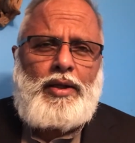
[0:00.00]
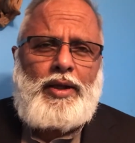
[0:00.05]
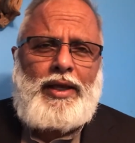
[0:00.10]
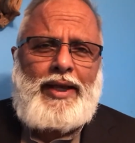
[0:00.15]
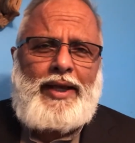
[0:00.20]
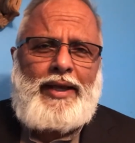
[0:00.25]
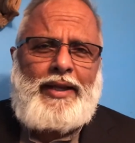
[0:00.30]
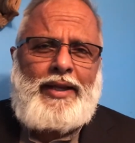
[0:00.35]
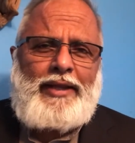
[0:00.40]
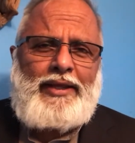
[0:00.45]

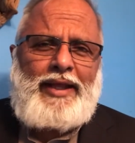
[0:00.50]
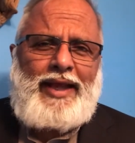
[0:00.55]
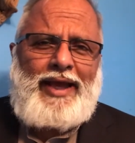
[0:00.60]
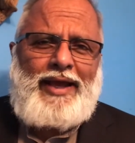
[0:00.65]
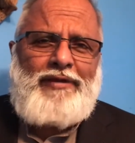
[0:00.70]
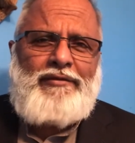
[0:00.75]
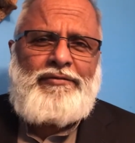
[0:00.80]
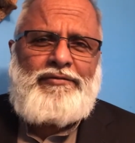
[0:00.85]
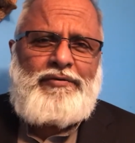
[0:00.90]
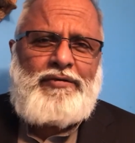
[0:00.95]
and then
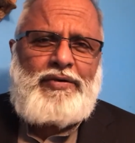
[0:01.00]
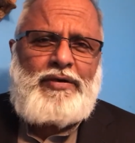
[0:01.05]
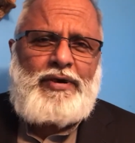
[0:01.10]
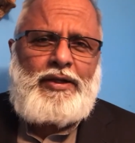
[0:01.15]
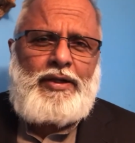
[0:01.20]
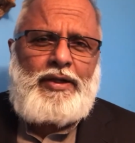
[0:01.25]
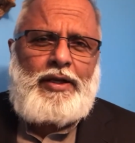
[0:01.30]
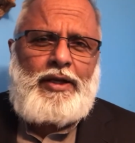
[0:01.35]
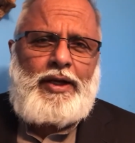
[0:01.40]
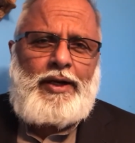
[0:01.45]
have
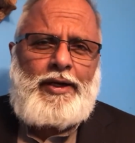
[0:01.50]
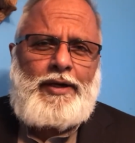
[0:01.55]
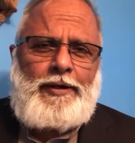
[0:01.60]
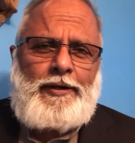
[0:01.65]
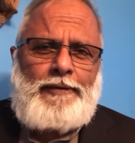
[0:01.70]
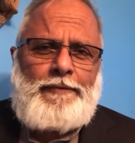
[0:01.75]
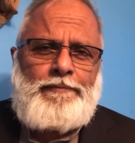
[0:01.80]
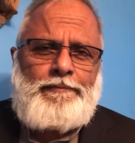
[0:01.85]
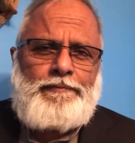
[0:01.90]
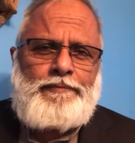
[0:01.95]

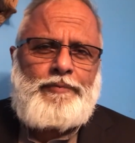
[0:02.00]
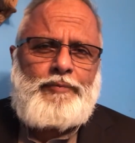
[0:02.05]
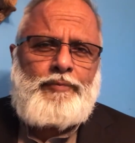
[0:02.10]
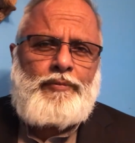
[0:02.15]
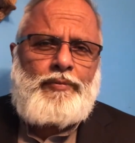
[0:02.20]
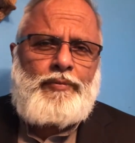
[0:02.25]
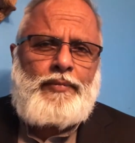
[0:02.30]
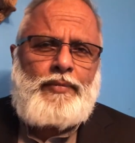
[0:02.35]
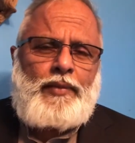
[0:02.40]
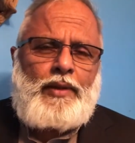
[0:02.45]
uh,
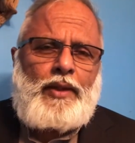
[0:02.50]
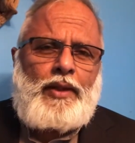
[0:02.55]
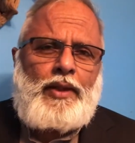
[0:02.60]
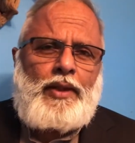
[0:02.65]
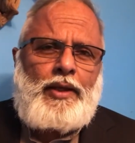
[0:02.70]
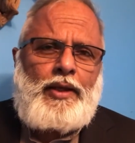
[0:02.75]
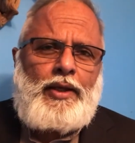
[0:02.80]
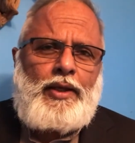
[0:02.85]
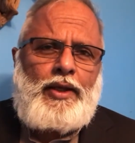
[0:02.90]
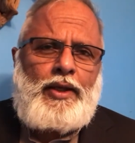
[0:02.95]

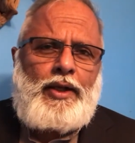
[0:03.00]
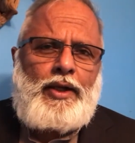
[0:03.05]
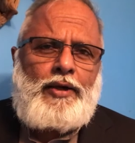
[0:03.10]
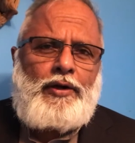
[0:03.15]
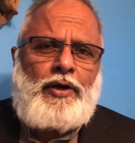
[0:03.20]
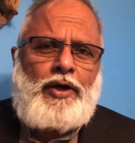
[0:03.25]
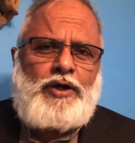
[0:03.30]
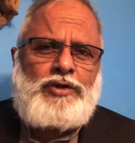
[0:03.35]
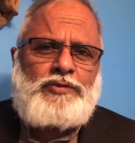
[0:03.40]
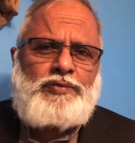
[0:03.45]

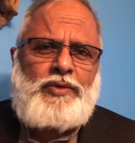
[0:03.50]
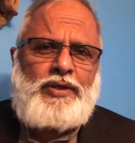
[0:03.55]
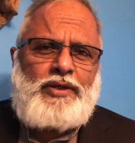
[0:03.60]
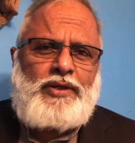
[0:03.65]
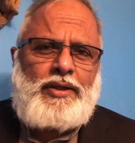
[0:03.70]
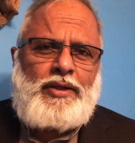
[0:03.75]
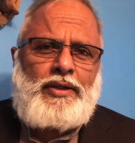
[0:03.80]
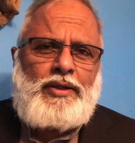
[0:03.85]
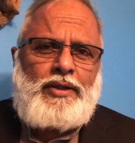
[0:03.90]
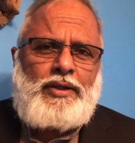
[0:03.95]
her husband